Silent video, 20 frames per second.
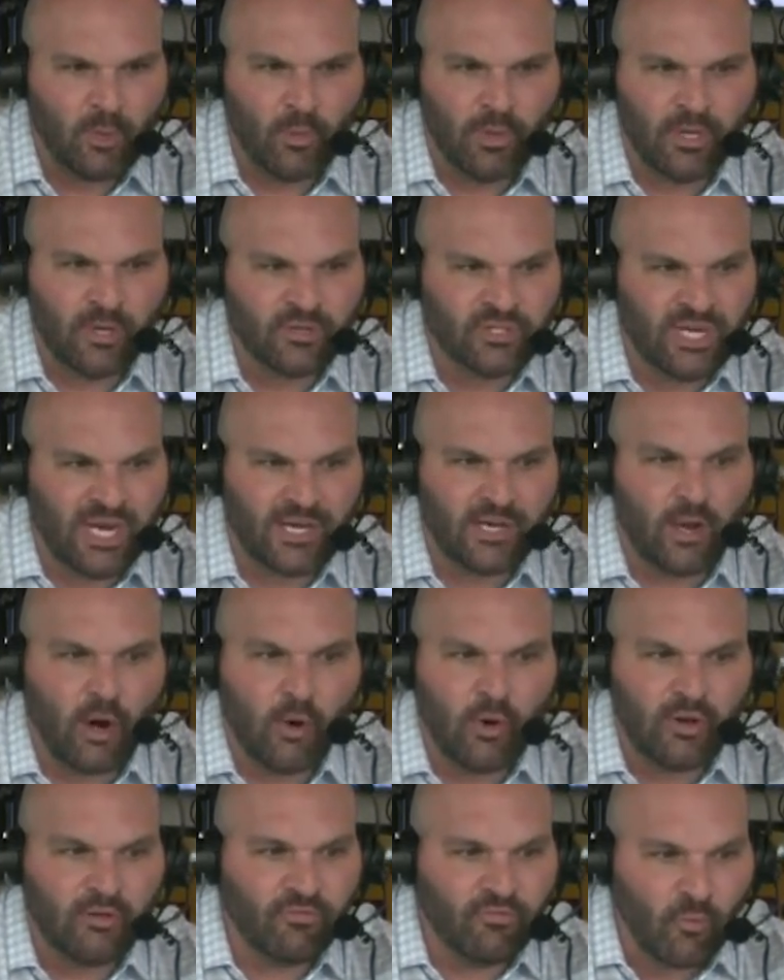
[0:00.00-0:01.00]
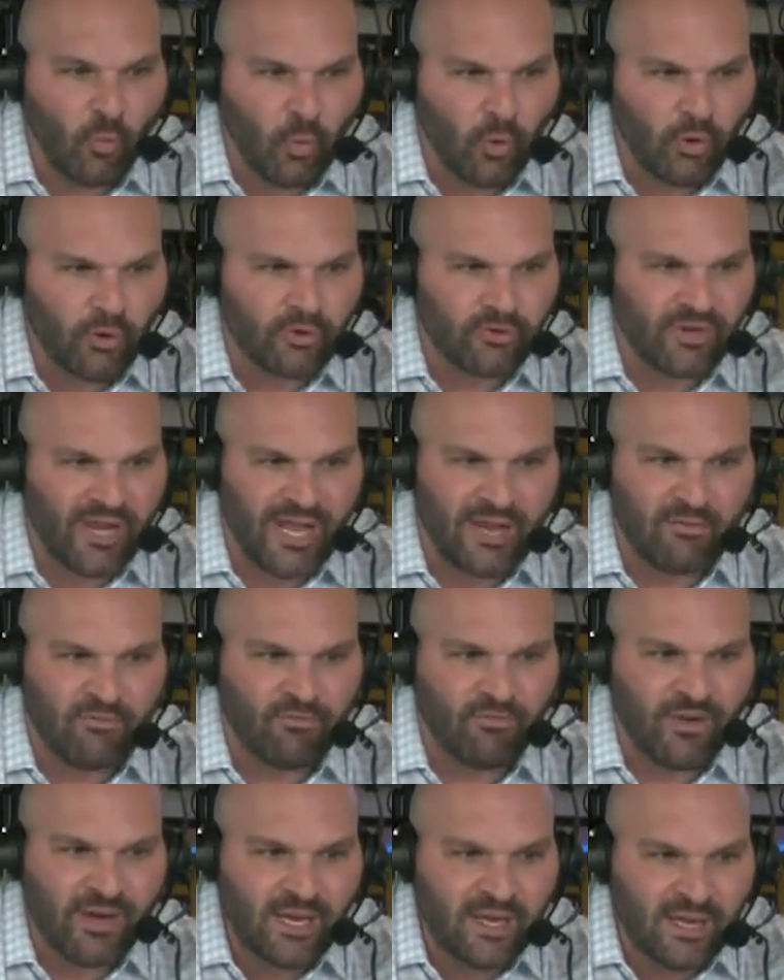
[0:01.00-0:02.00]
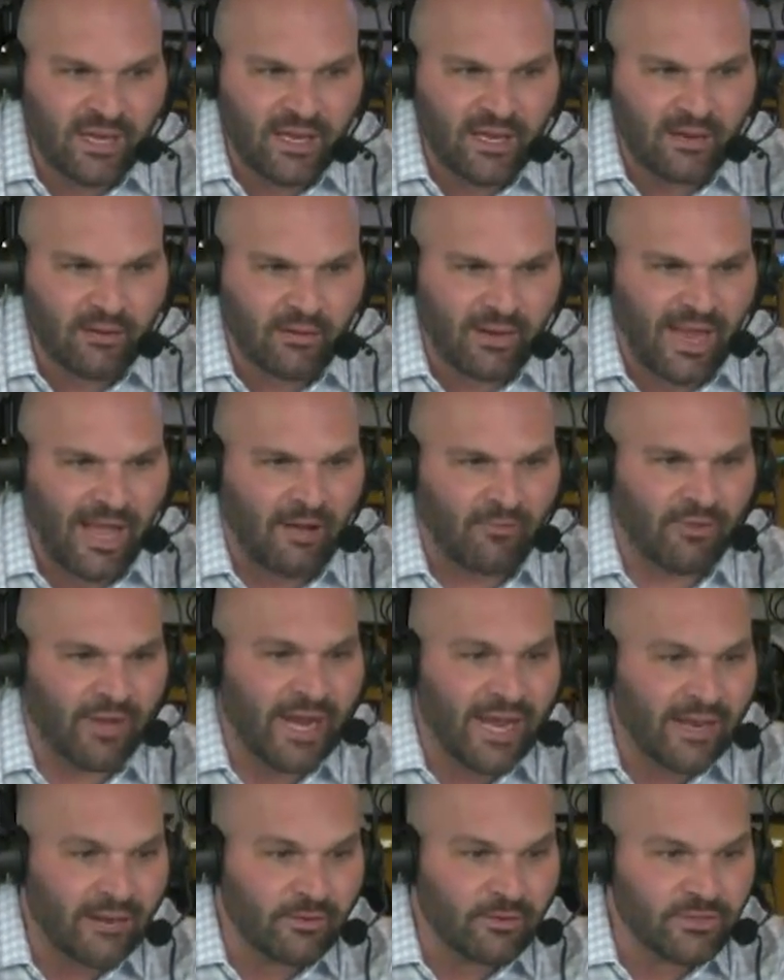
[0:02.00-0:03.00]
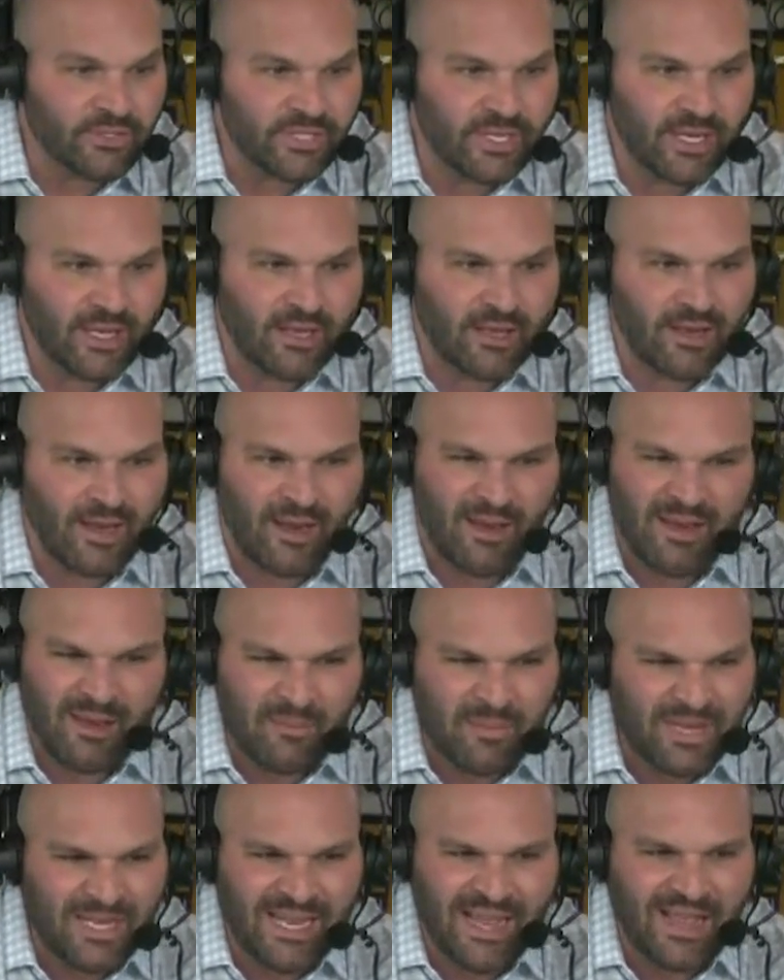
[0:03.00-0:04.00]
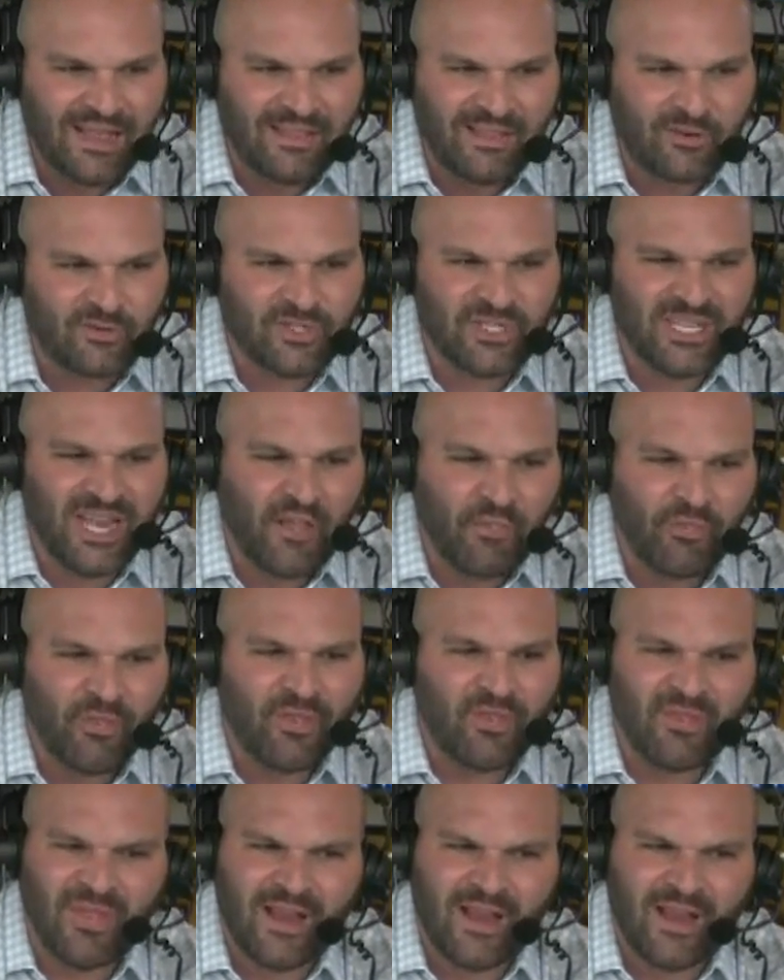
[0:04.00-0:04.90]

you want to go sign Cody Ford or Dan Feeney or Calvin Anderson? I mean, there's nothing